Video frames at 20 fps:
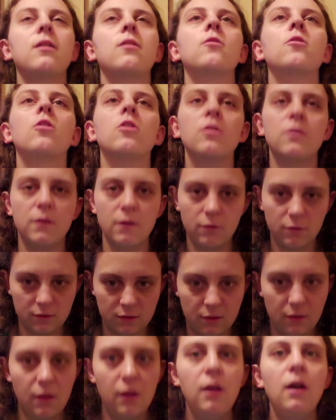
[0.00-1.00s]
and of course there
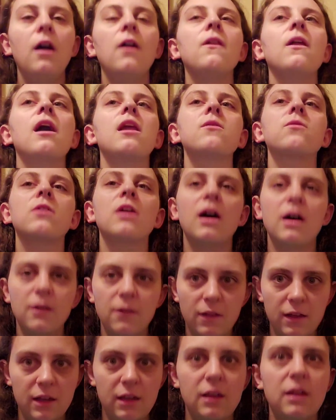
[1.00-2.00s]
was a lot of
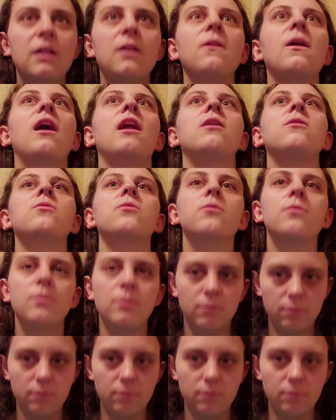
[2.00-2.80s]
cuddling and a lot of